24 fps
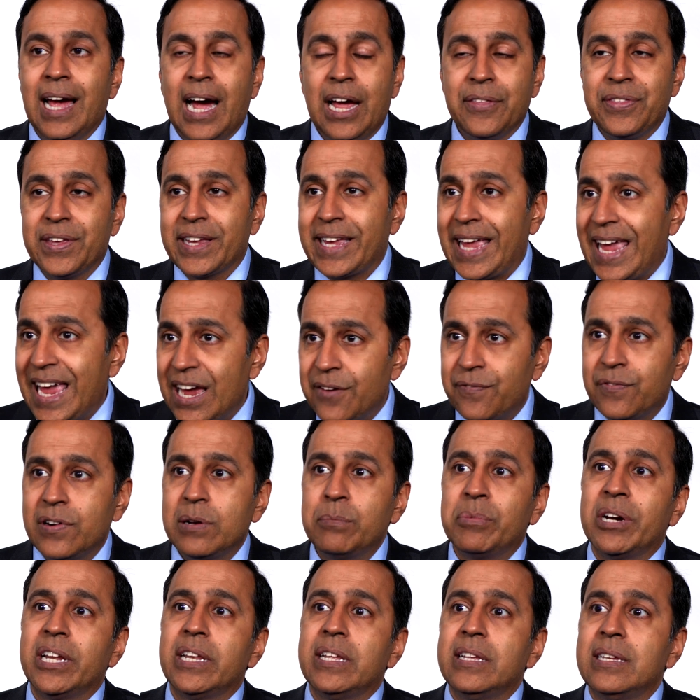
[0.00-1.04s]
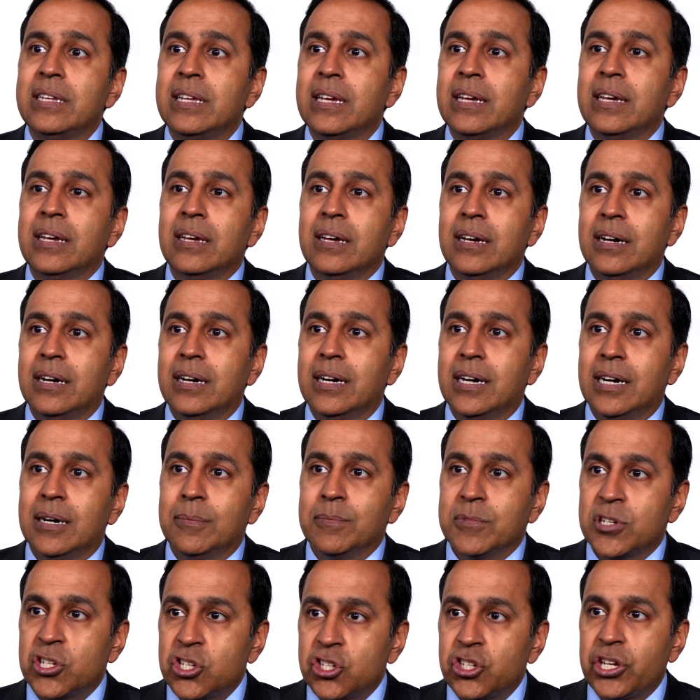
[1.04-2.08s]
I think everybody
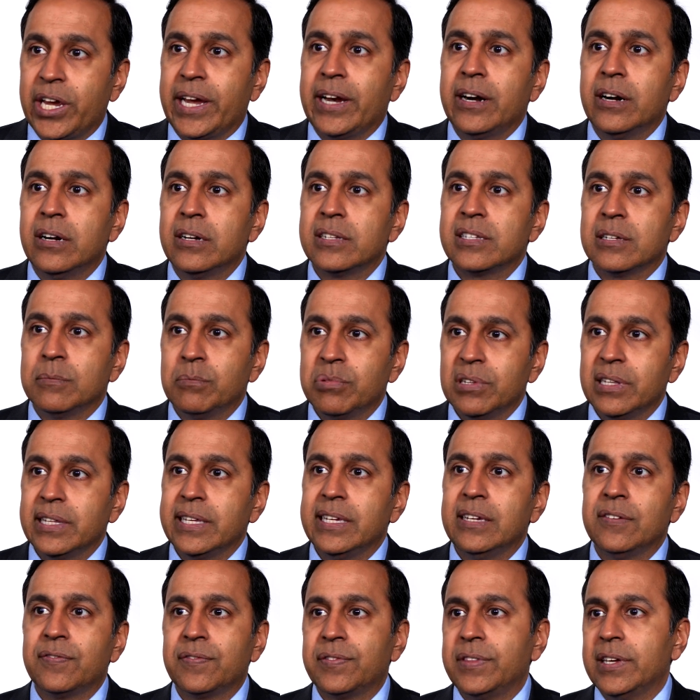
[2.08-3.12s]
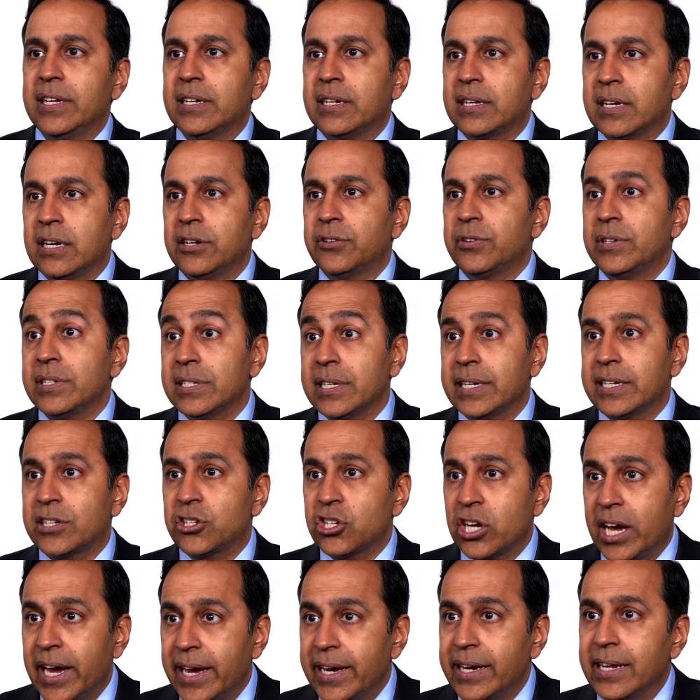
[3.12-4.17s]
um, shares a belief that countries like
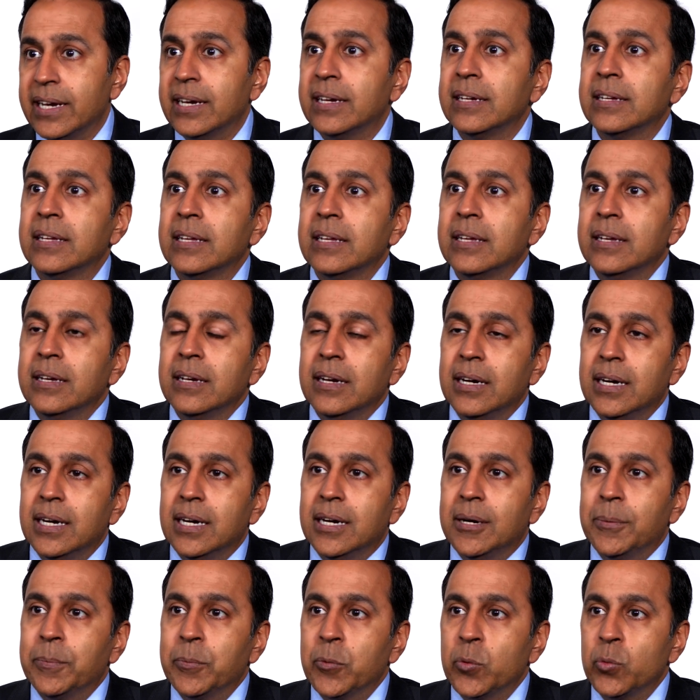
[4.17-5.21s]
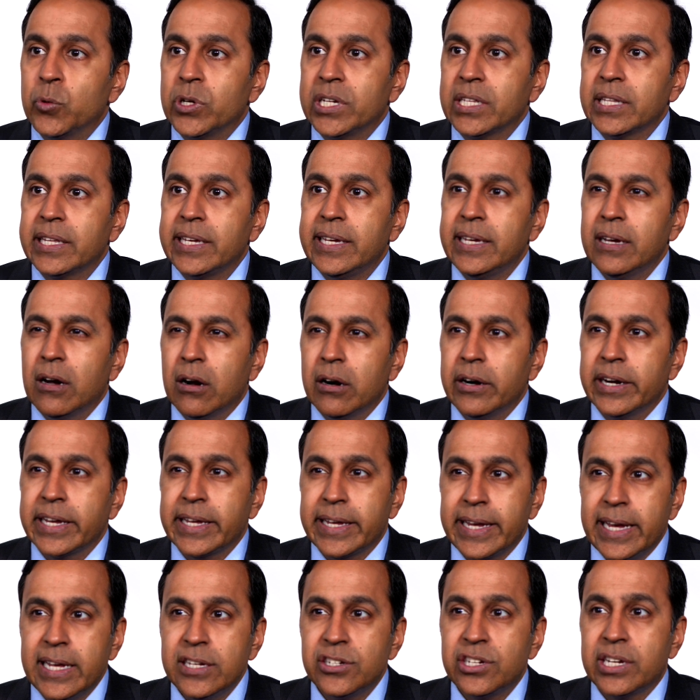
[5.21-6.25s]
China, um, really are
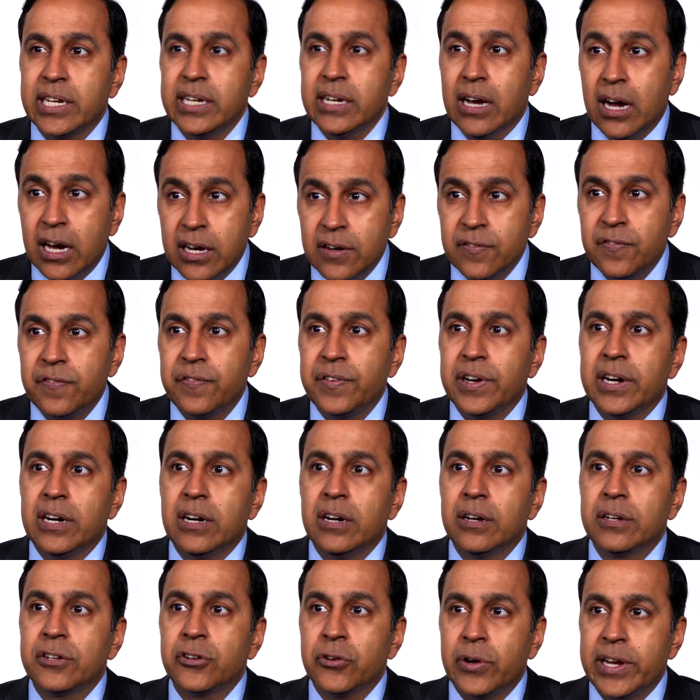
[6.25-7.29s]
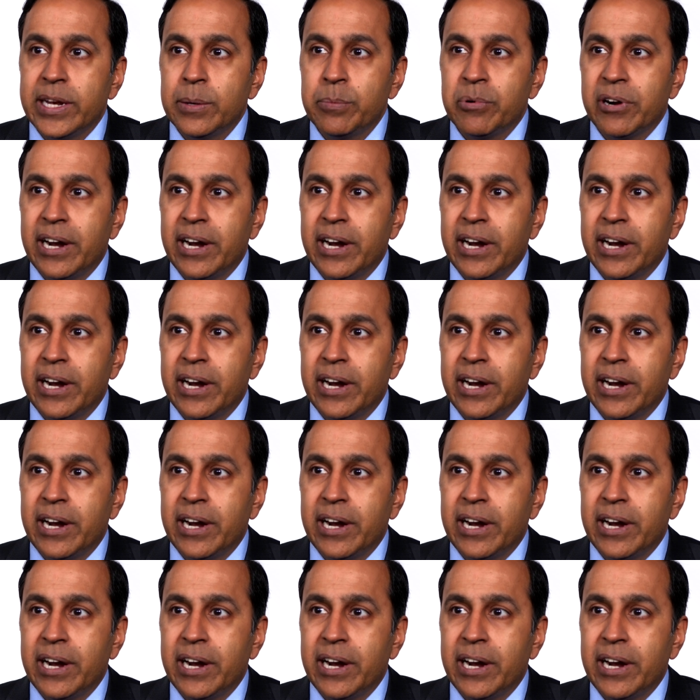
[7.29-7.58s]
engaging in unfair trade